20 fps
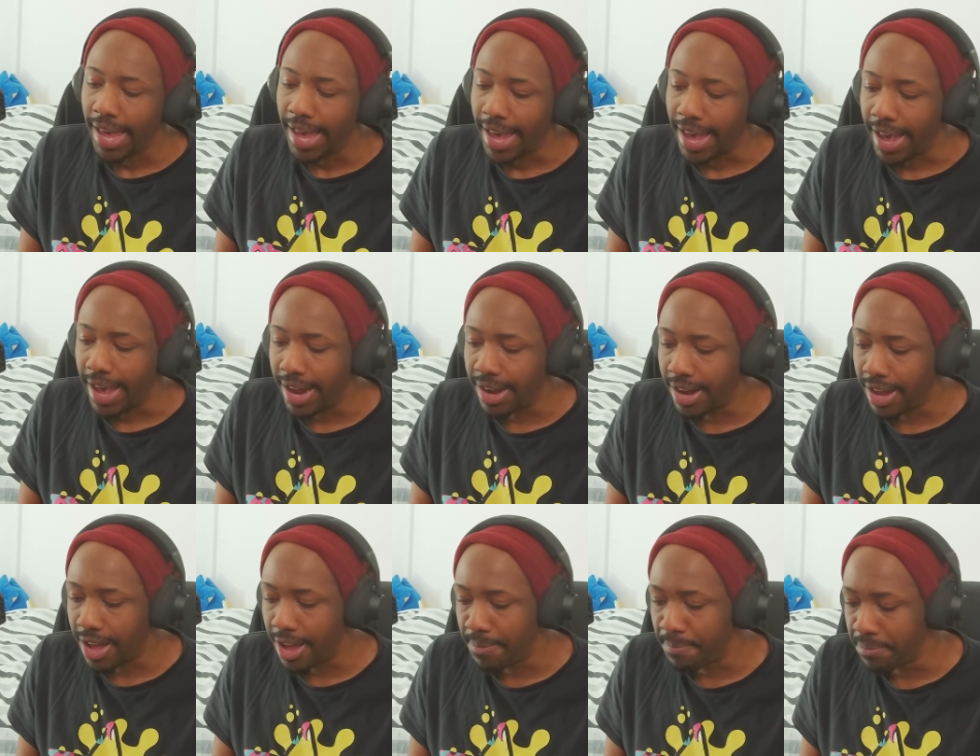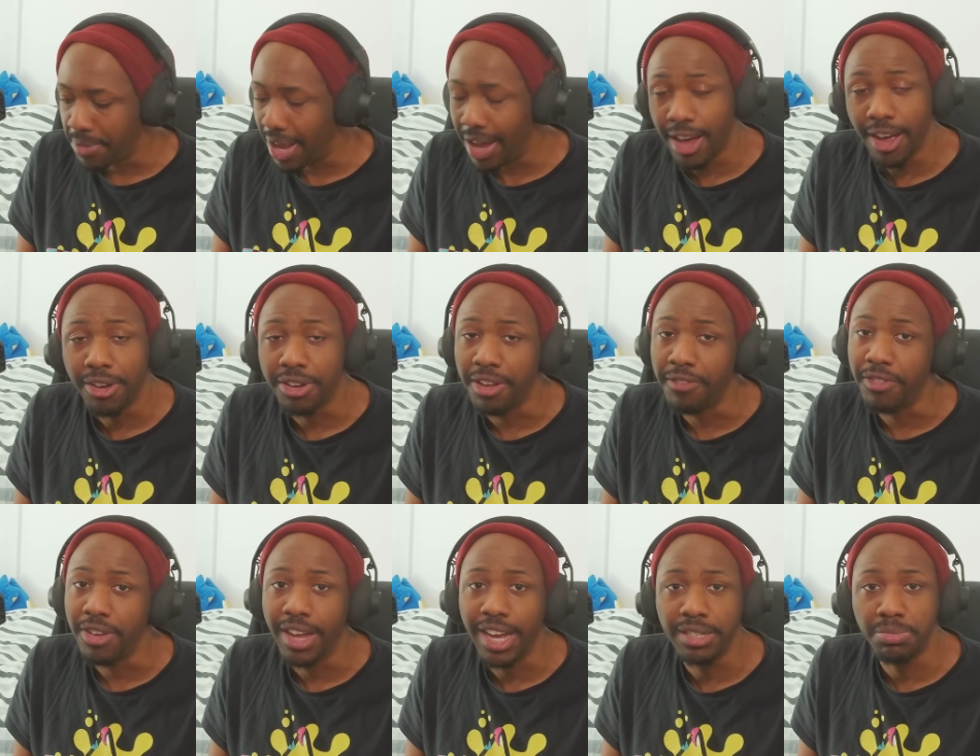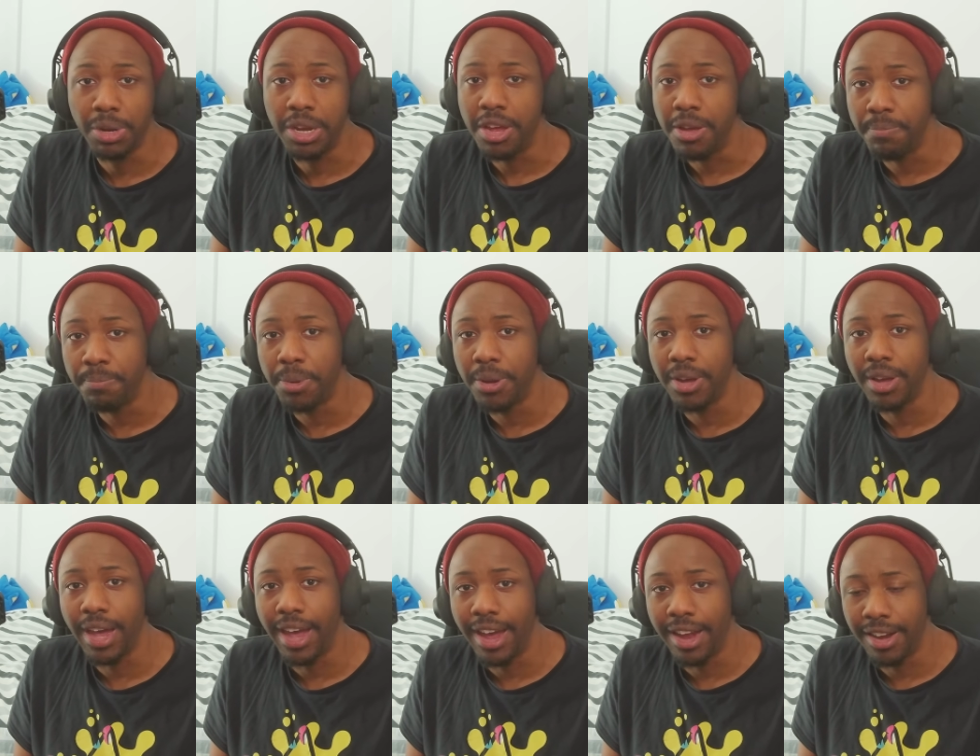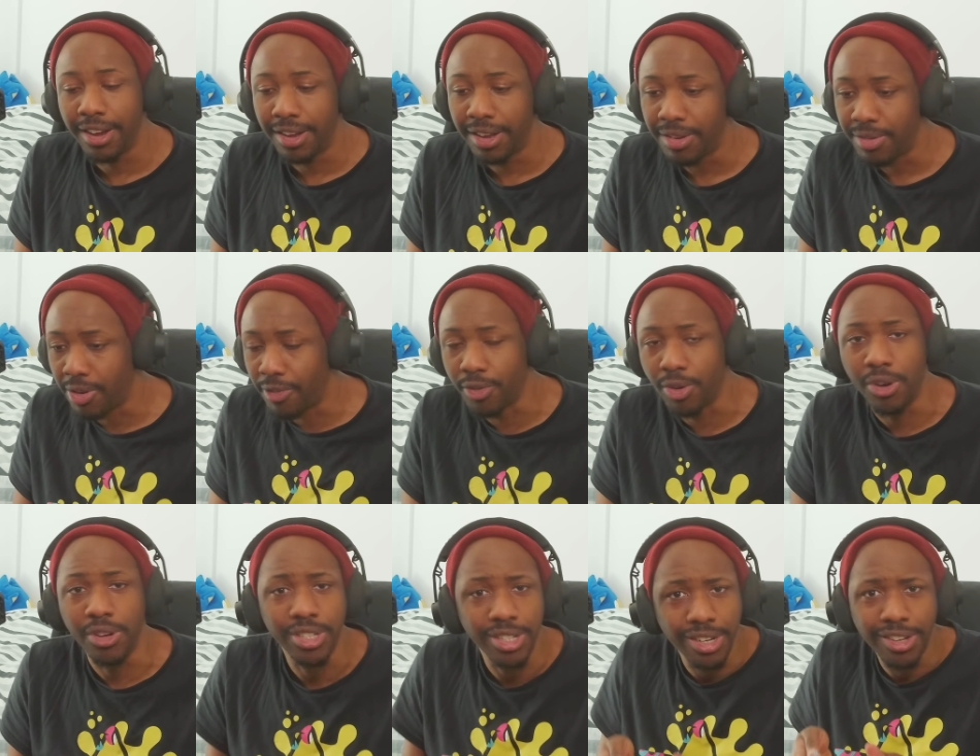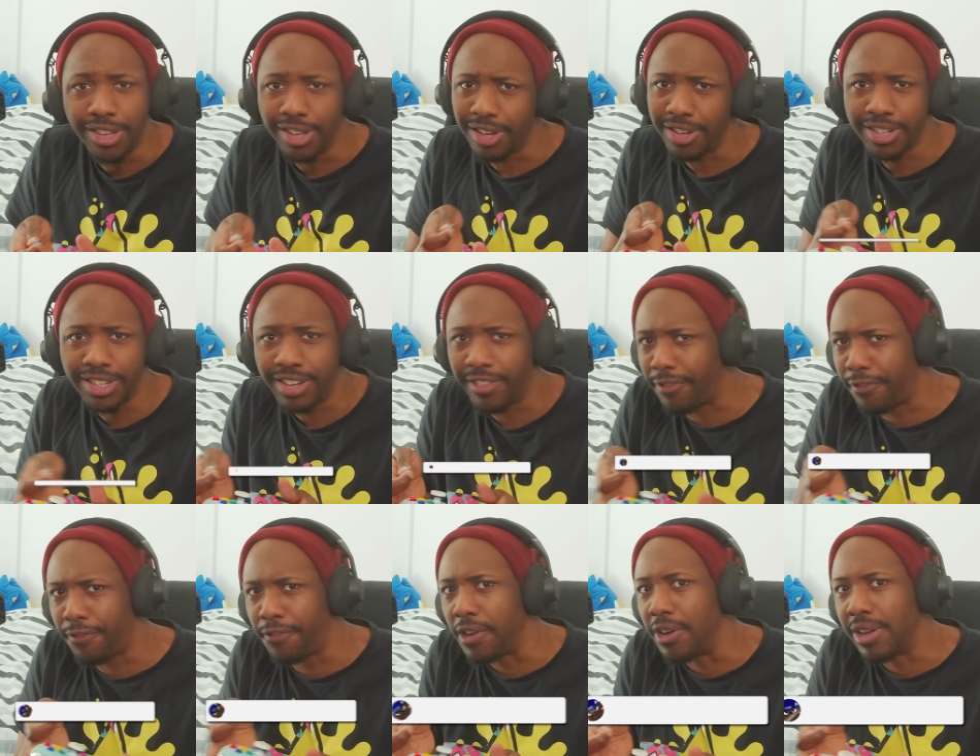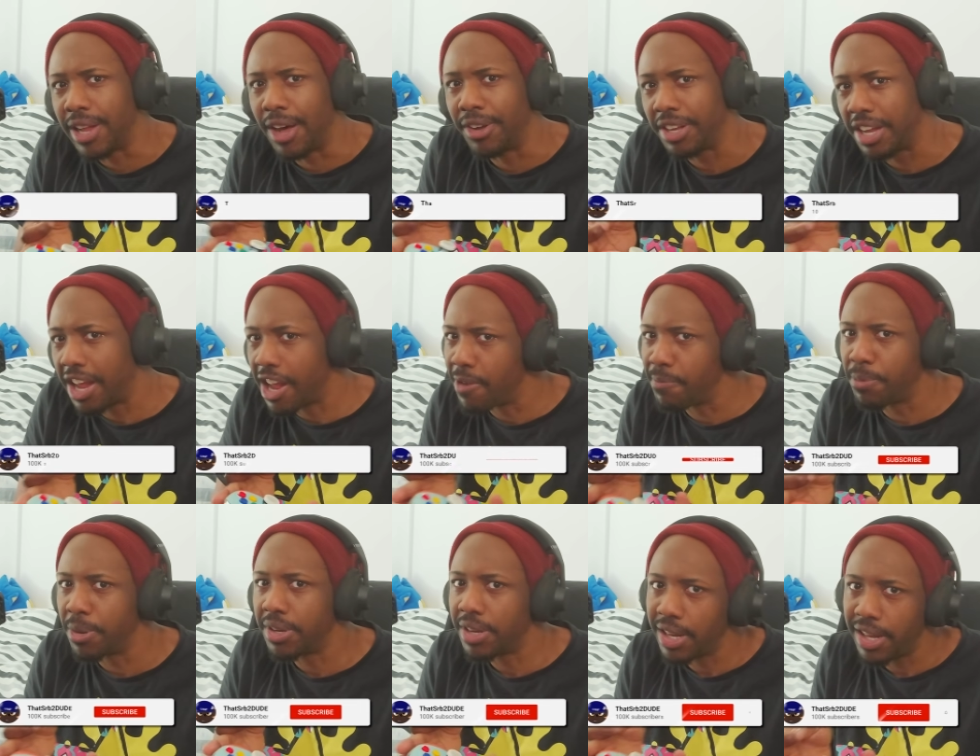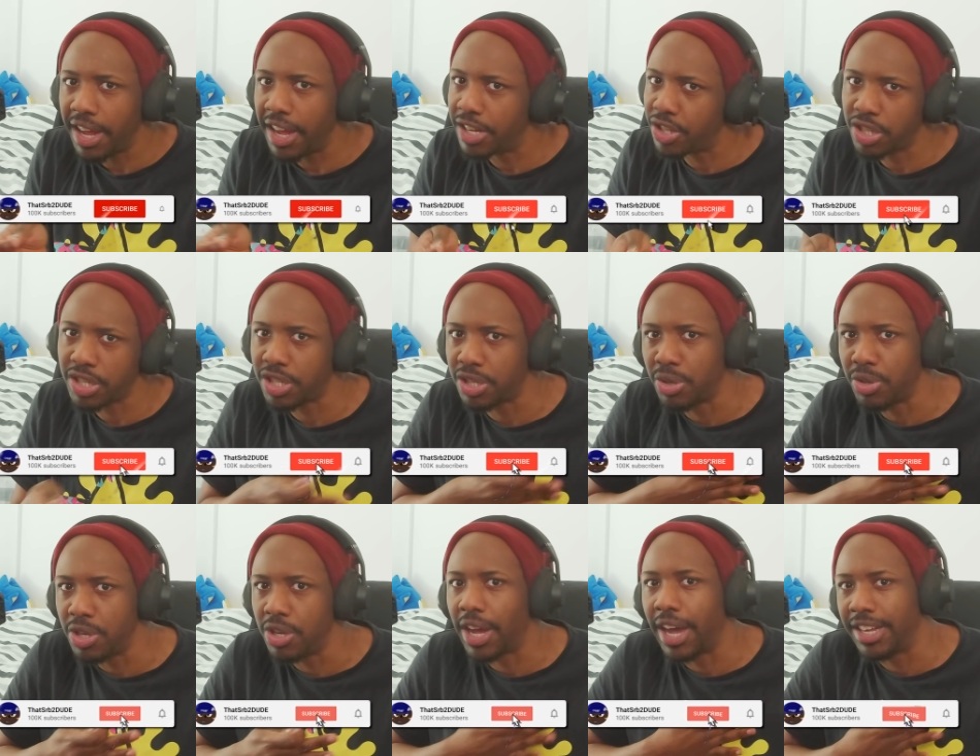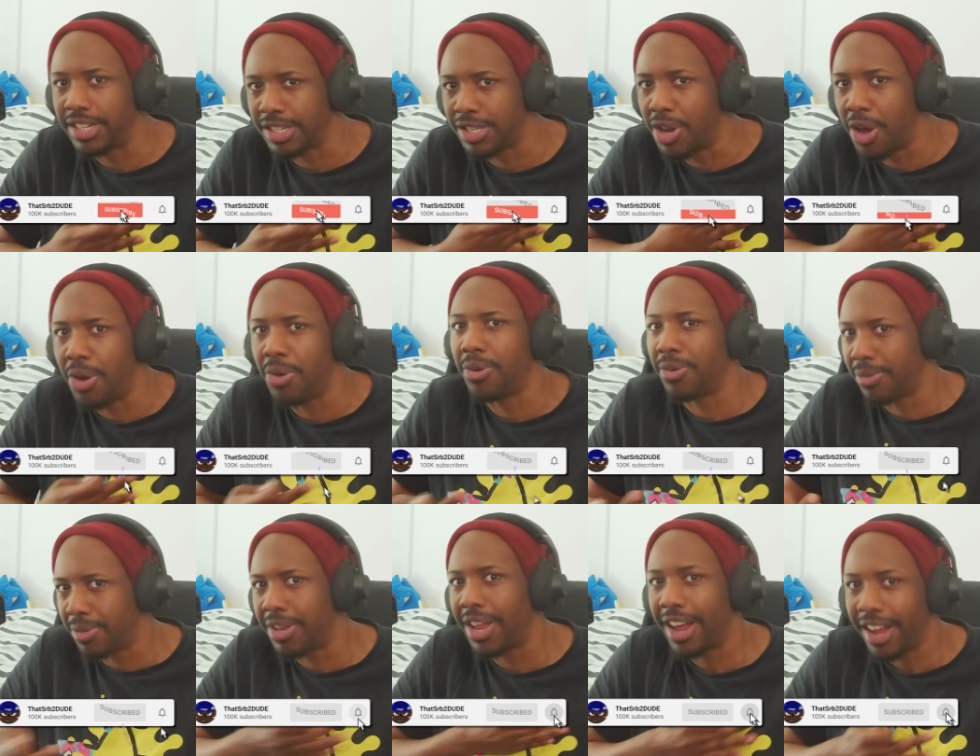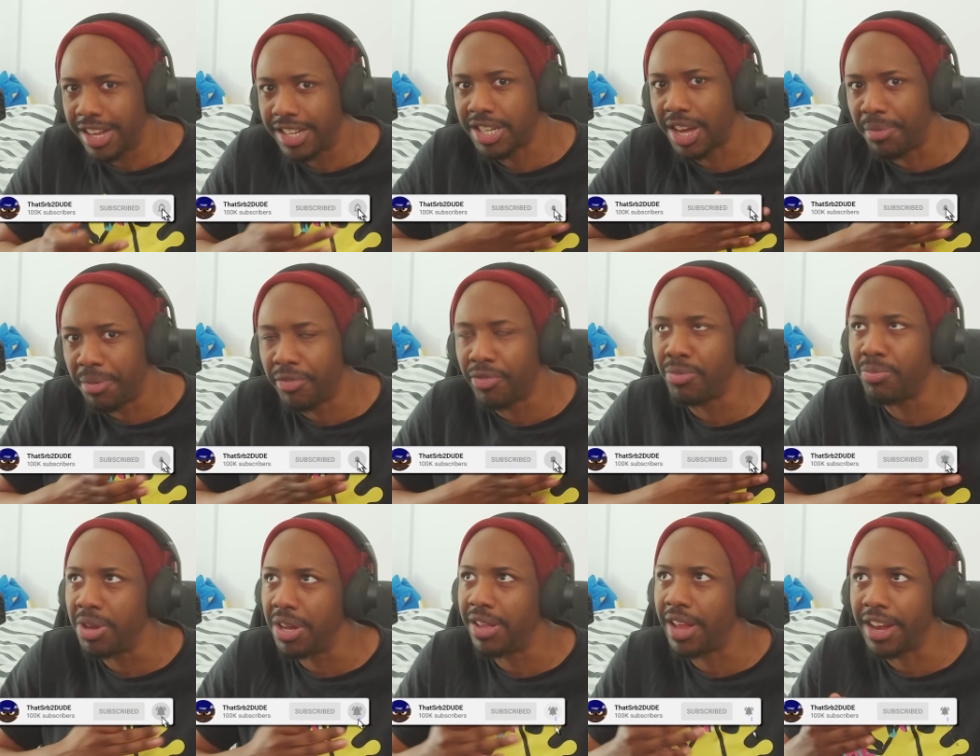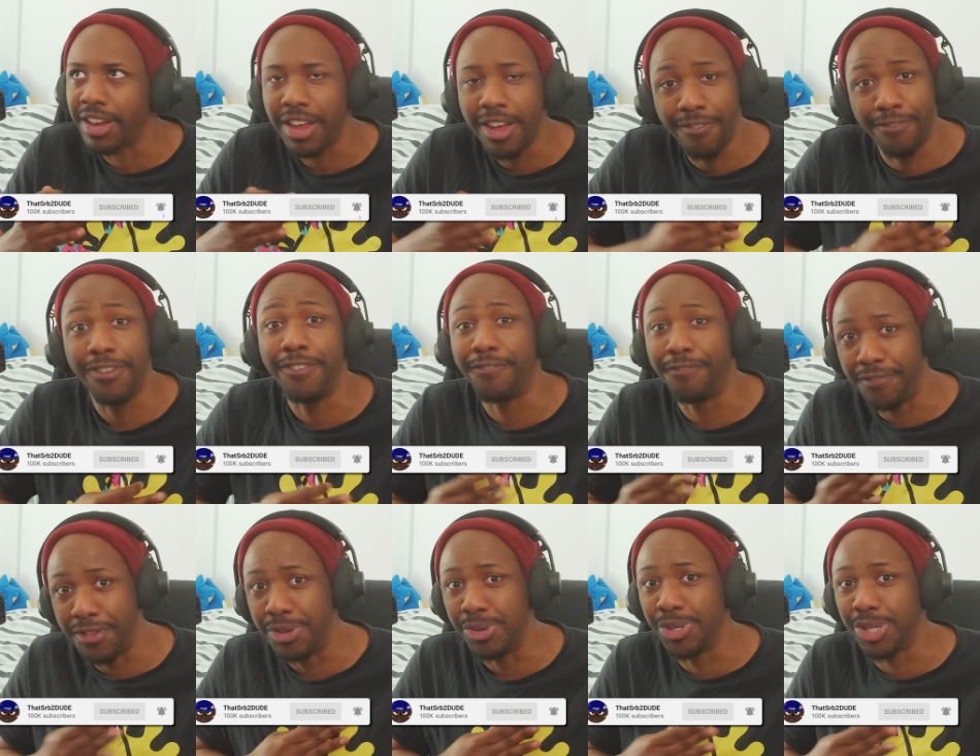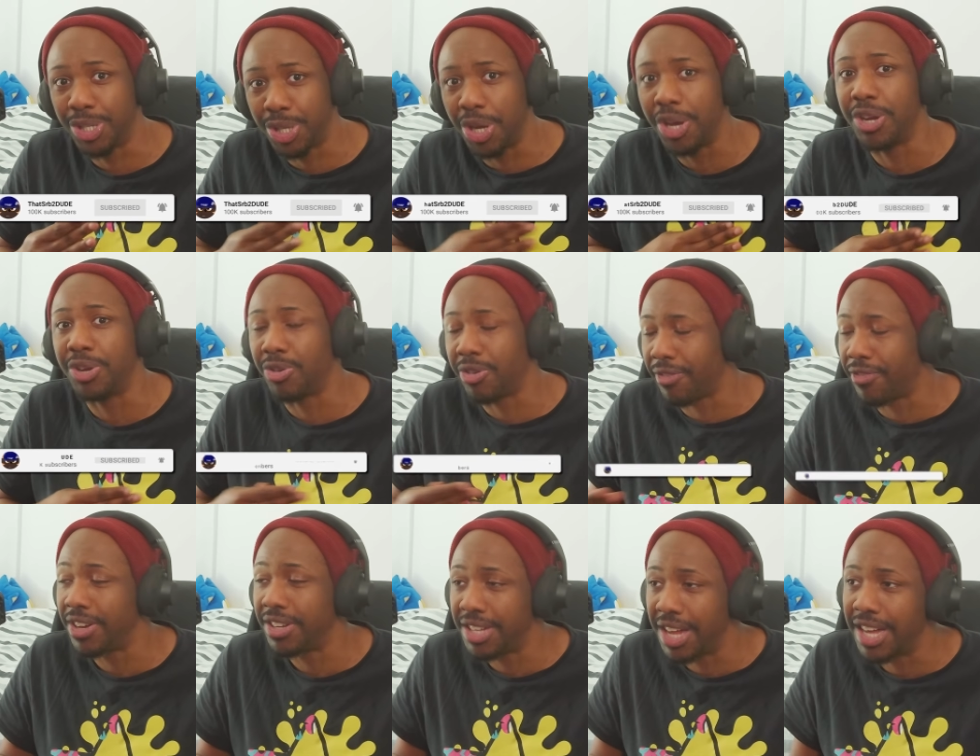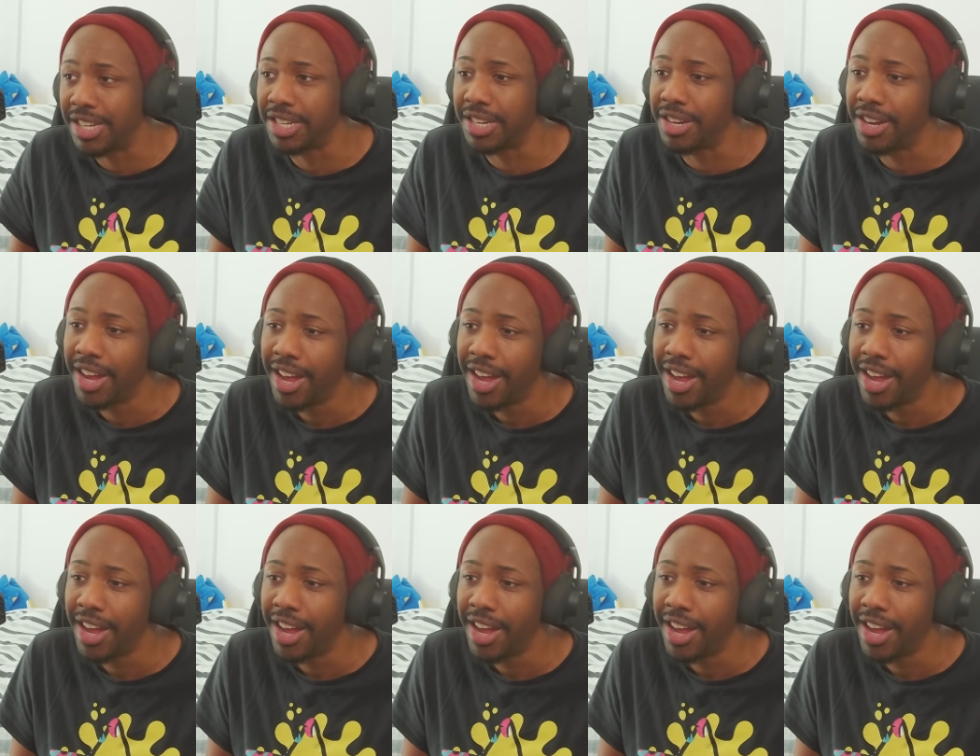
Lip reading: And yeah, I'll give you guys my input, and of course, feel out the input delay just so you guys know that it's coming from me, like if it feels good or if it doesn't.